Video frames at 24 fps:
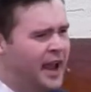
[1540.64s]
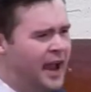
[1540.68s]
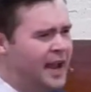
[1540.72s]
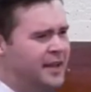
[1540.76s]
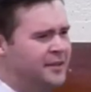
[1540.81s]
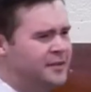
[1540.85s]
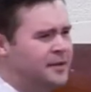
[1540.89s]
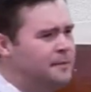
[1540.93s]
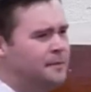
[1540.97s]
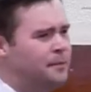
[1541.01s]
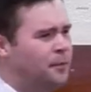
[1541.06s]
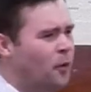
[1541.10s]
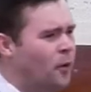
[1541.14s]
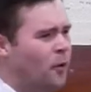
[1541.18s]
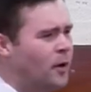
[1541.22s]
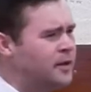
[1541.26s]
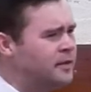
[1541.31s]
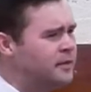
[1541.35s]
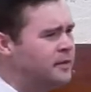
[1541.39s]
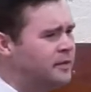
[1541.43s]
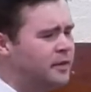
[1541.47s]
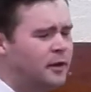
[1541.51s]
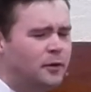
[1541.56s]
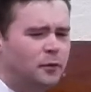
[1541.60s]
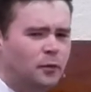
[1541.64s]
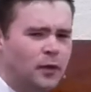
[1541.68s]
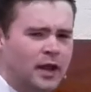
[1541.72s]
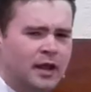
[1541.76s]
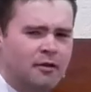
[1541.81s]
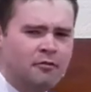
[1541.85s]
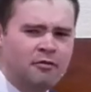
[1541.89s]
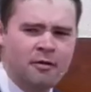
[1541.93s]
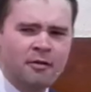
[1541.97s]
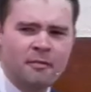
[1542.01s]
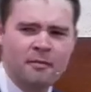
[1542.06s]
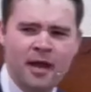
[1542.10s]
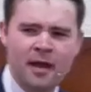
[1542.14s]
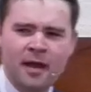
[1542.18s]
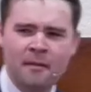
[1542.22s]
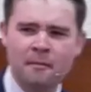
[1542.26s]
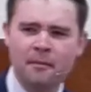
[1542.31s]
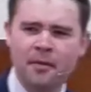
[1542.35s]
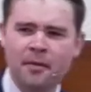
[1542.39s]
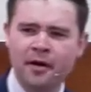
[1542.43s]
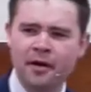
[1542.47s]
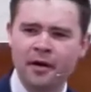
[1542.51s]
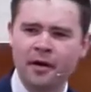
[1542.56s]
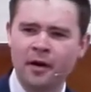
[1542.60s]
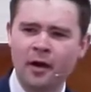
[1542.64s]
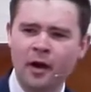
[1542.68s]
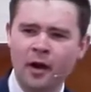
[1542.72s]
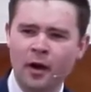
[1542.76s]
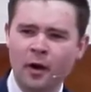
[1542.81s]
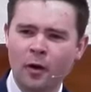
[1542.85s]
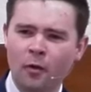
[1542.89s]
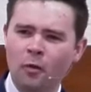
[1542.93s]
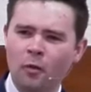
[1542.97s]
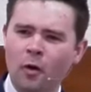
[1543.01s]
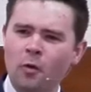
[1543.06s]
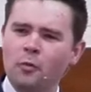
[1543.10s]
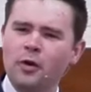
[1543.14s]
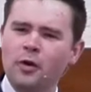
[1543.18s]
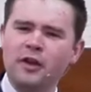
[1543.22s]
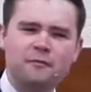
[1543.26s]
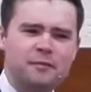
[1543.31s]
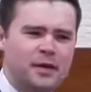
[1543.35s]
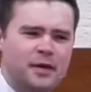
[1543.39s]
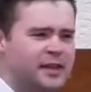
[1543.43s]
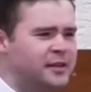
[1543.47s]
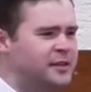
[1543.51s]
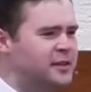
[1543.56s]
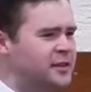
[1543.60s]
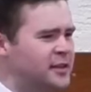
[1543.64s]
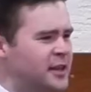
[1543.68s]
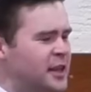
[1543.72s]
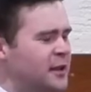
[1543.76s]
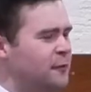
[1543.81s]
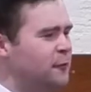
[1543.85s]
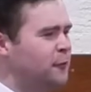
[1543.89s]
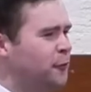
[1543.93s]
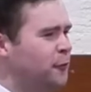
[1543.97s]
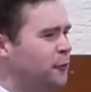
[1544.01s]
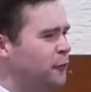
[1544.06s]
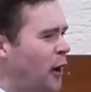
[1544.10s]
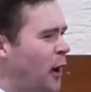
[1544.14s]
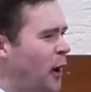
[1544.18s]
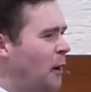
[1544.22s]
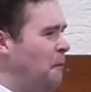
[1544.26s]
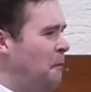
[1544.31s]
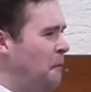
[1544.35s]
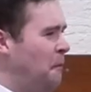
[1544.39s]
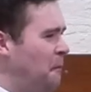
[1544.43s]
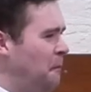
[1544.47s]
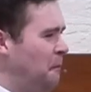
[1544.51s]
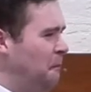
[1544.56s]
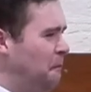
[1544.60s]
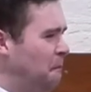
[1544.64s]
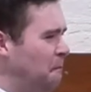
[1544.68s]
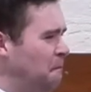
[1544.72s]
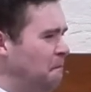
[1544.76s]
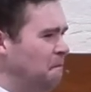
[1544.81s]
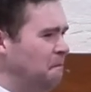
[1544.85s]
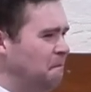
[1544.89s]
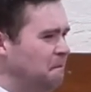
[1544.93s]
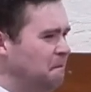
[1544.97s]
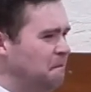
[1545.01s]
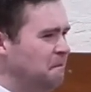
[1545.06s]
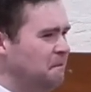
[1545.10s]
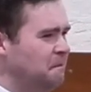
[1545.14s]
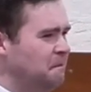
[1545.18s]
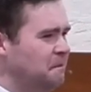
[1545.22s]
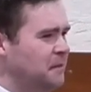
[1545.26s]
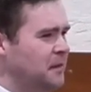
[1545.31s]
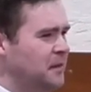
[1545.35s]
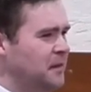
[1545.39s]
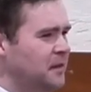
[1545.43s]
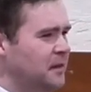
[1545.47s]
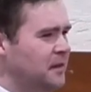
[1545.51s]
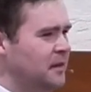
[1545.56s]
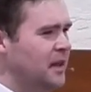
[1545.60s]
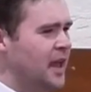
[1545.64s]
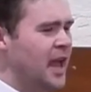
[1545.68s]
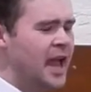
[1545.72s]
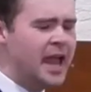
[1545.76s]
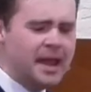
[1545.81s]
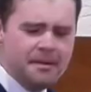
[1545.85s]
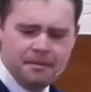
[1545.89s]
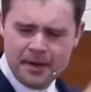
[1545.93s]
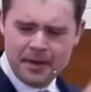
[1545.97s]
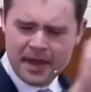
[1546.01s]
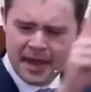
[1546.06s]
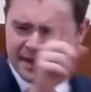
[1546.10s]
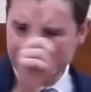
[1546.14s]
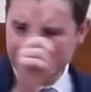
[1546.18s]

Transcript: it's important that we remember what we've been saved from. A, B,